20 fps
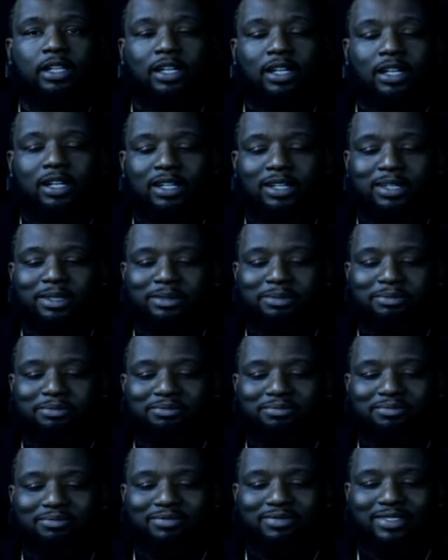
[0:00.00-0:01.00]

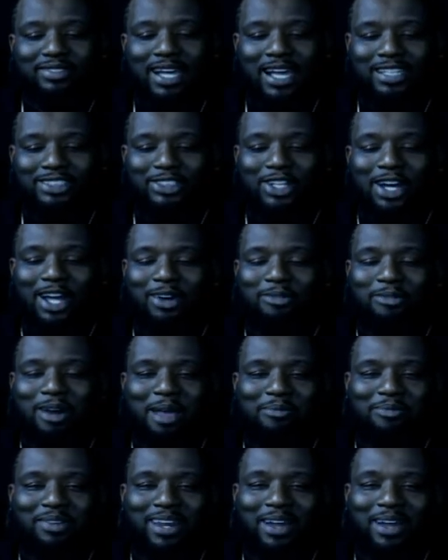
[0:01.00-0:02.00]
I started
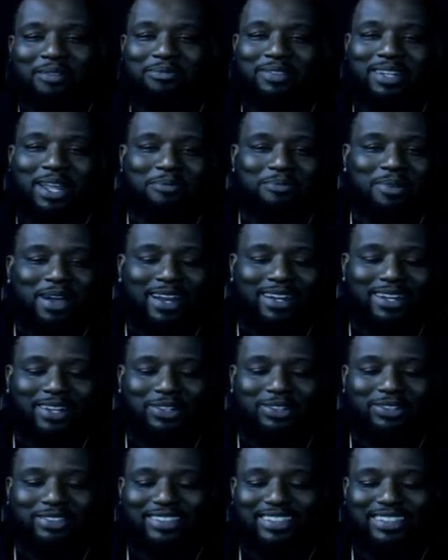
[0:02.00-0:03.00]
rapping. They probably
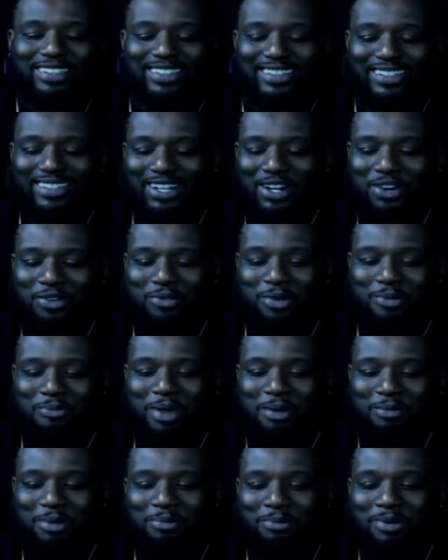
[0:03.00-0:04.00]
don't
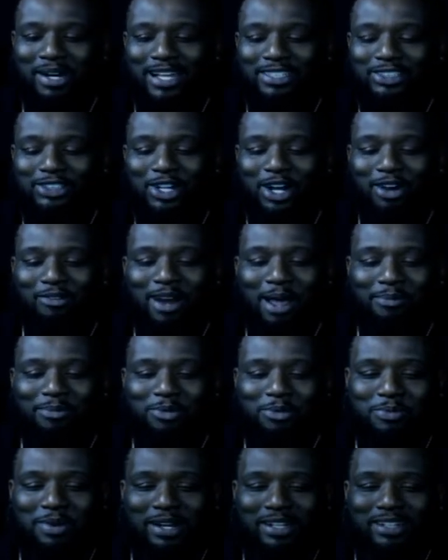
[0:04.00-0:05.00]
remember, but I started rapping
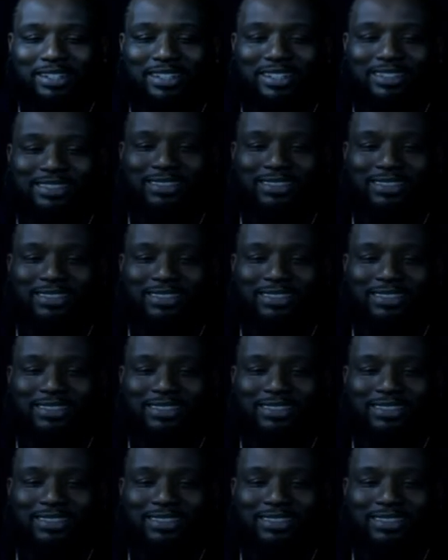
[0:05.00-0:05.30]
with my cousin